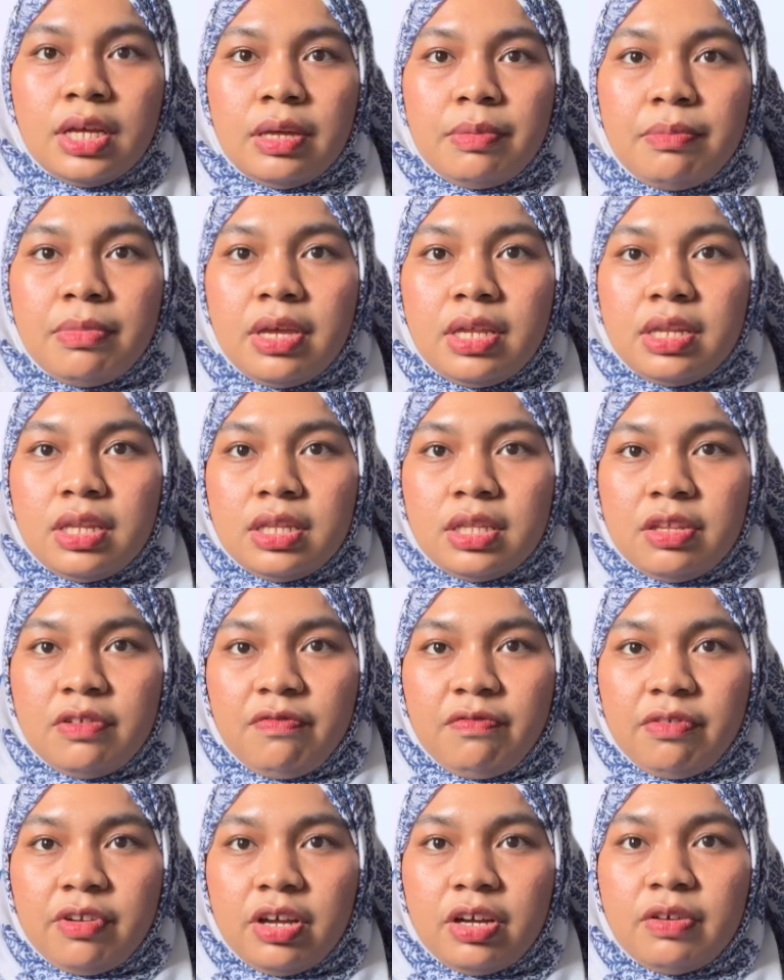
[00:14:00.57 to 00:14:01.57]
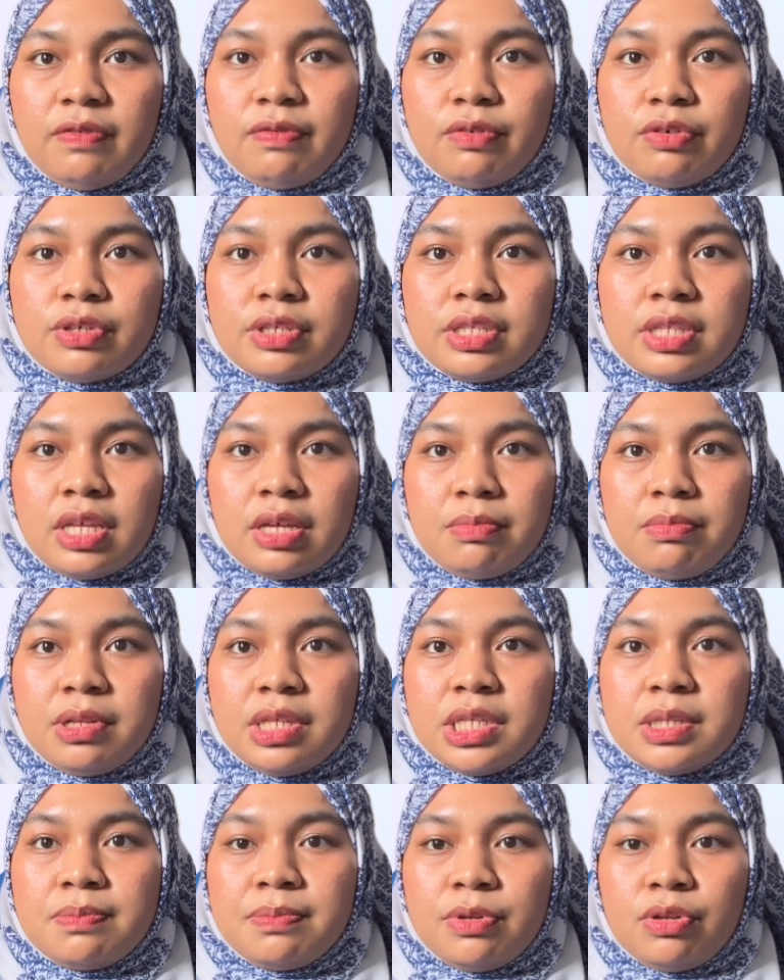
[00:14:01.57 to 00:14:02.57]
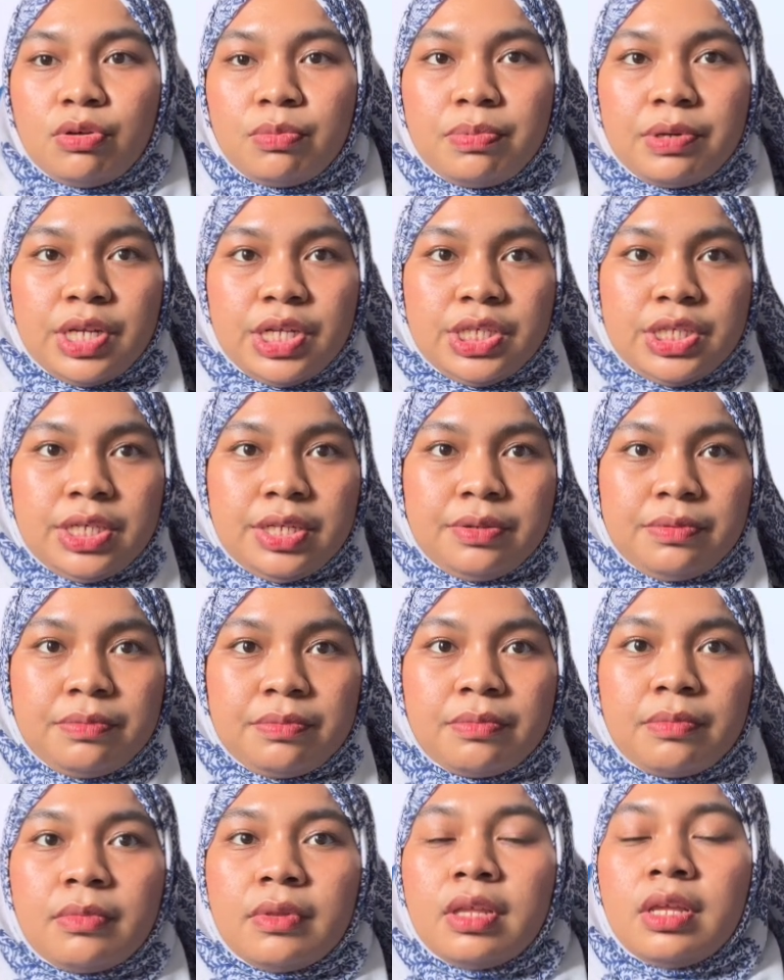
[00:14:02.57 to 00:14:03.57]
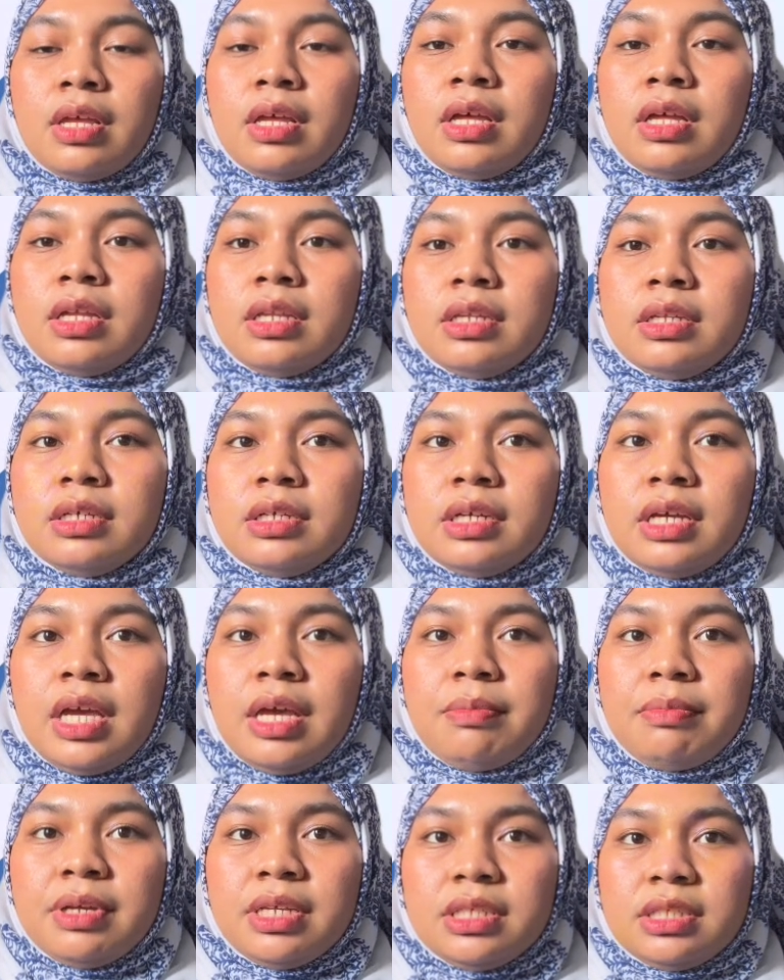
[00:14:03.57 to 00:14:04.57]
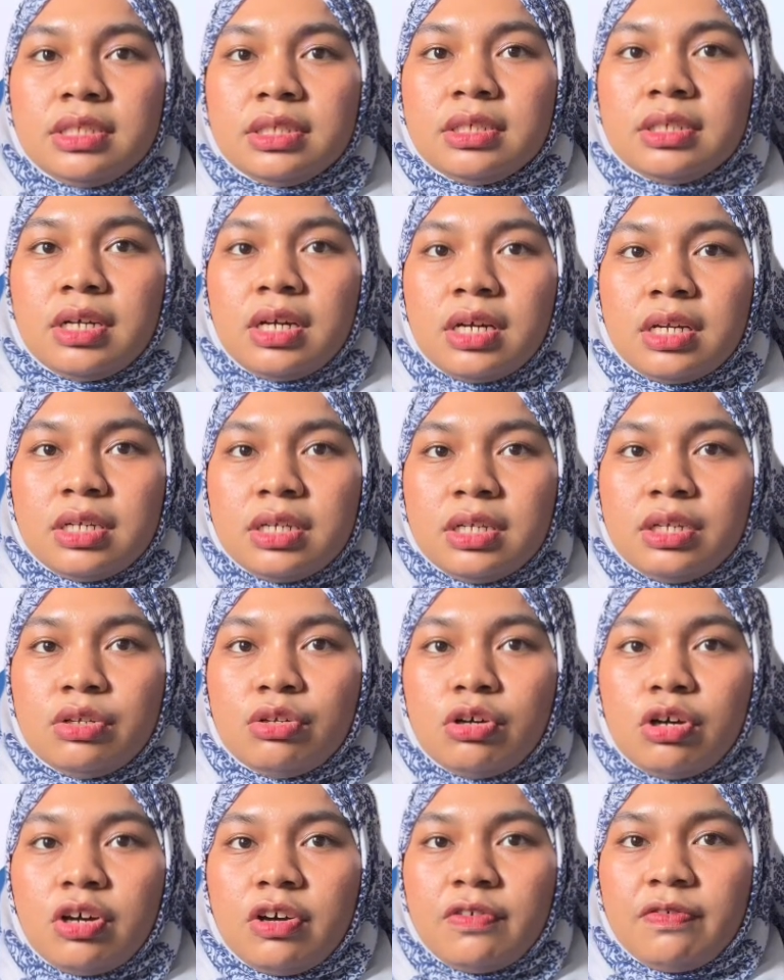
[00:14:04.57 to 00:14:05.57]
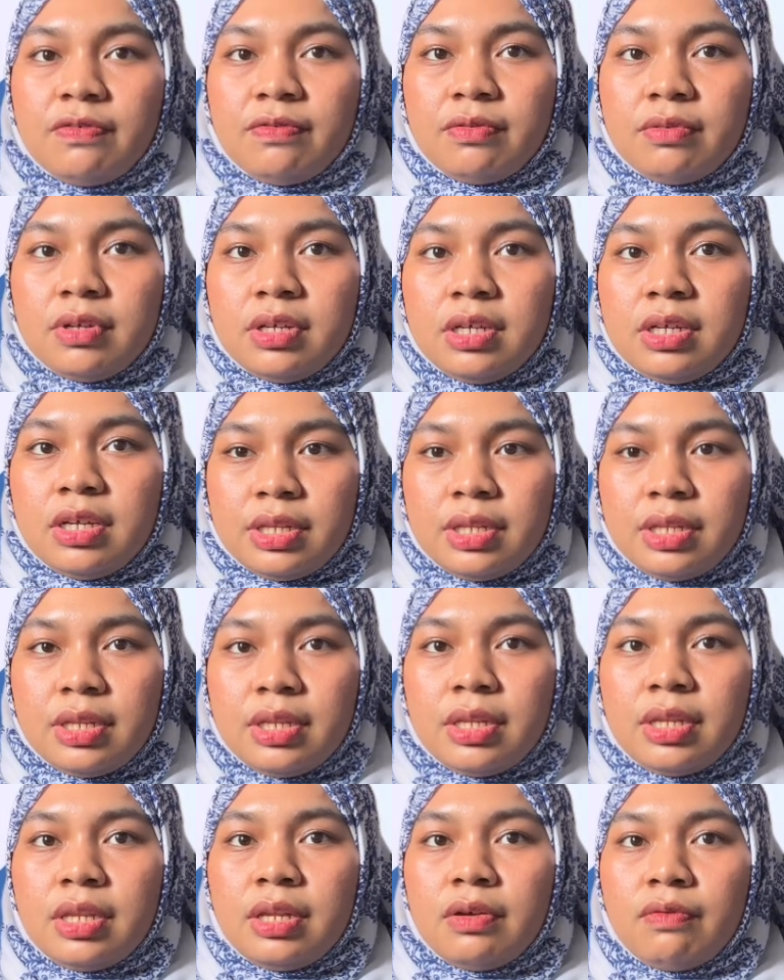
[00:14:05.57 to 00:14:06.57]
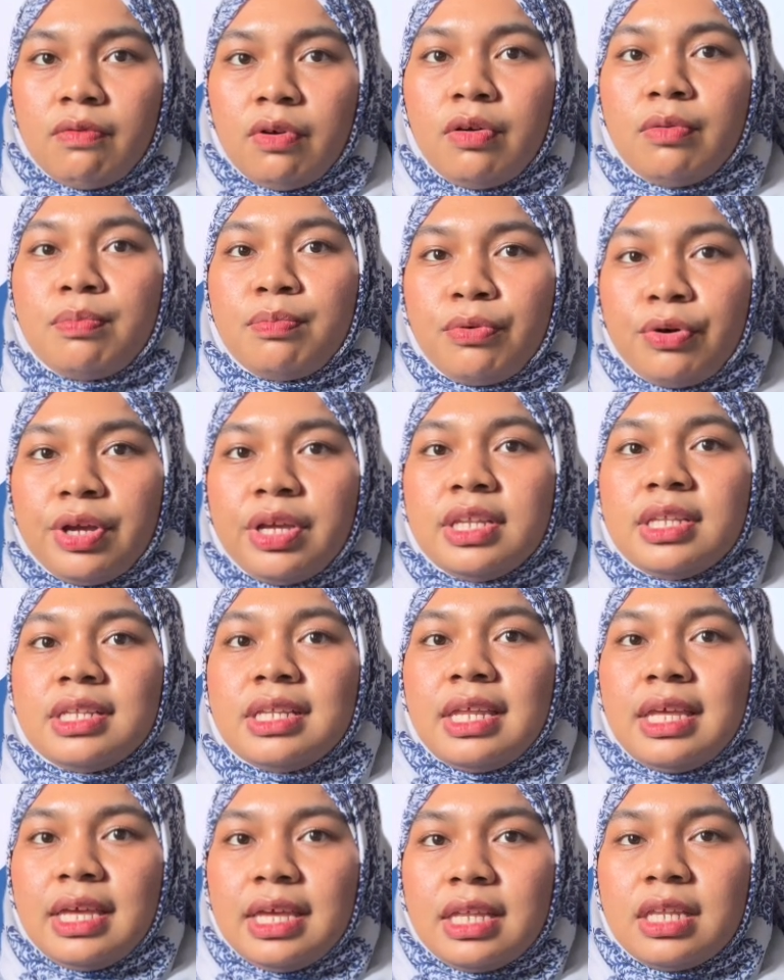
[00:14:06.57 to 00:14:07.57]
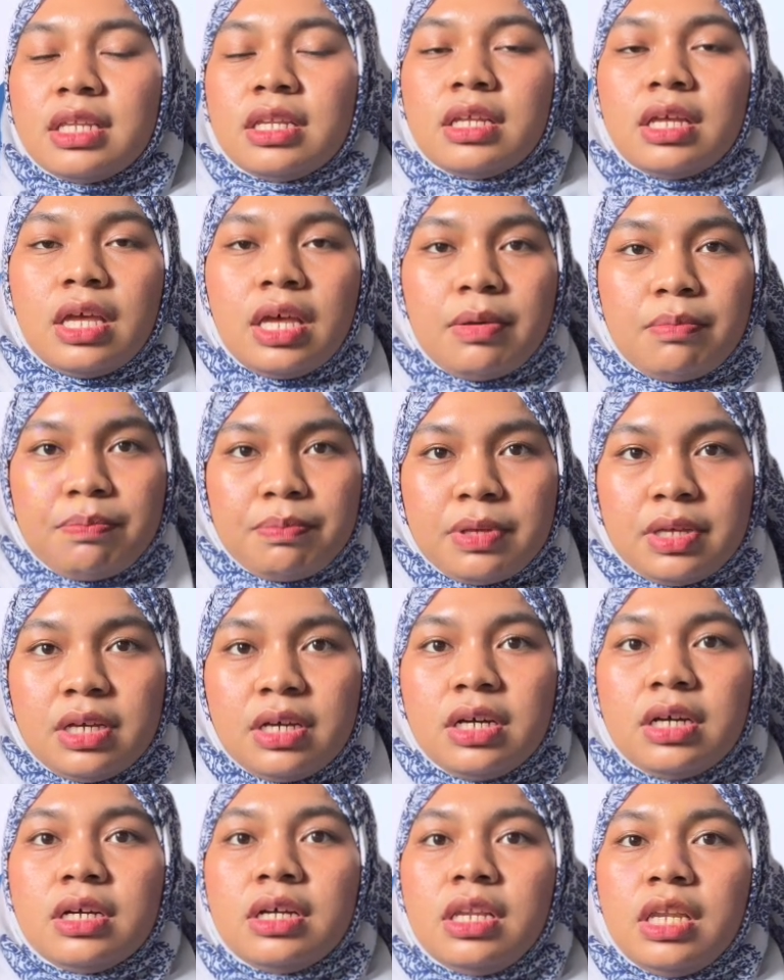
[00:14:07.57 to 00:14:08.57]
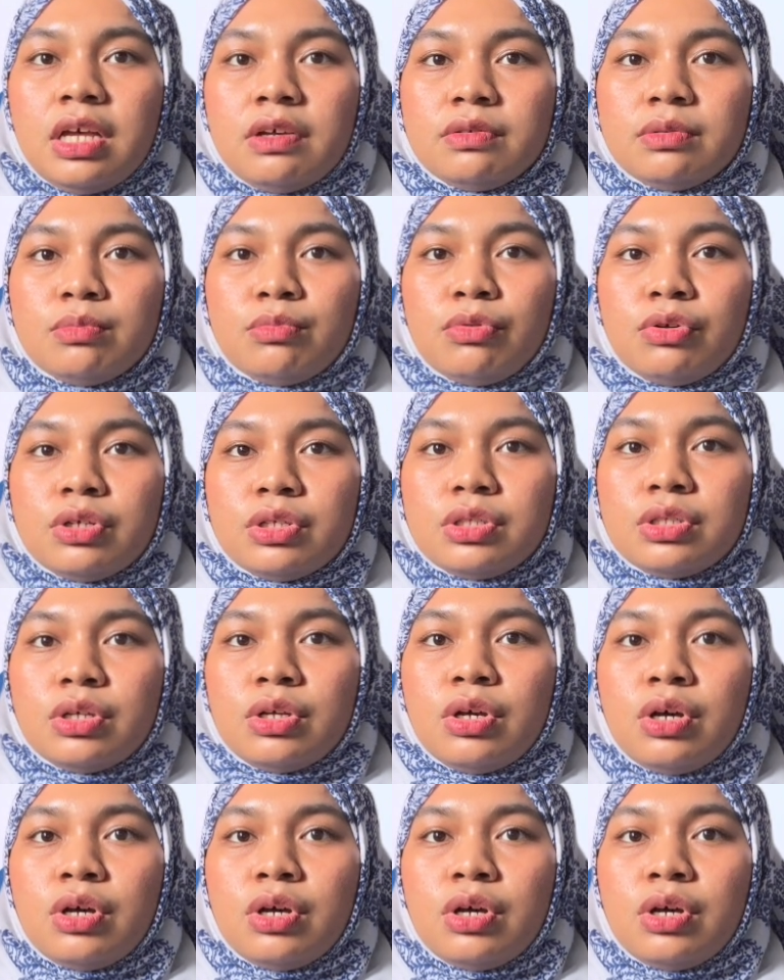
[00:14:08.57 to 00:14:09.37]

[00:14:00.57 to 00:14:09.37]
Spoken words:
magnetic flux for stable speed operation. The armature current of 4.8 ampere allows most